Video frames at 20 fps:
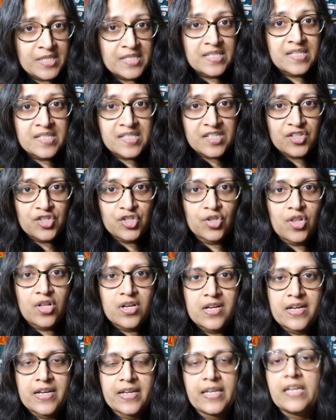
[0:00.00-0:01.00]
a stitch
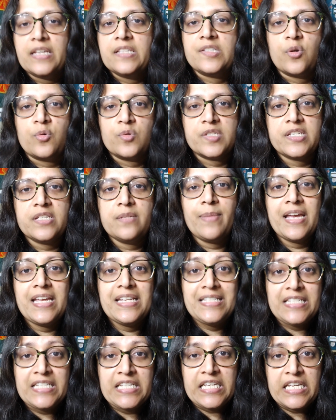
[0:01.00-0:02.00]
along. It's hosted by
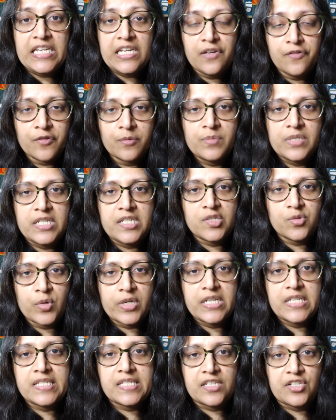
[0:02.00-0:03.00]
Dee from Dee's
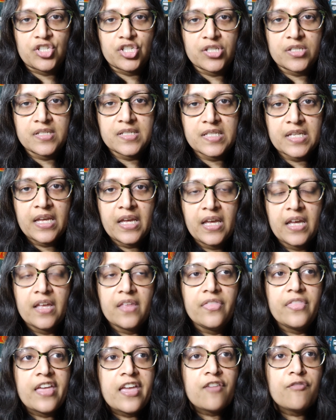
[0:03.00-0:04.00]
20 Stitches.
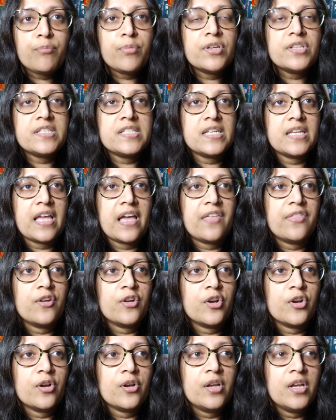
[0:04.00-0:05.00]
They've put
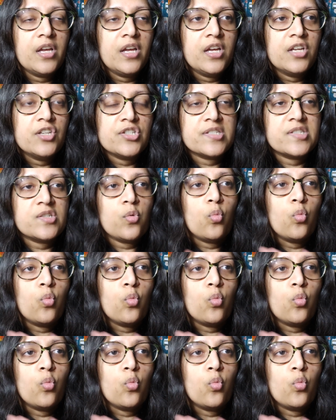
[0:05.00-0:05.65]
together just a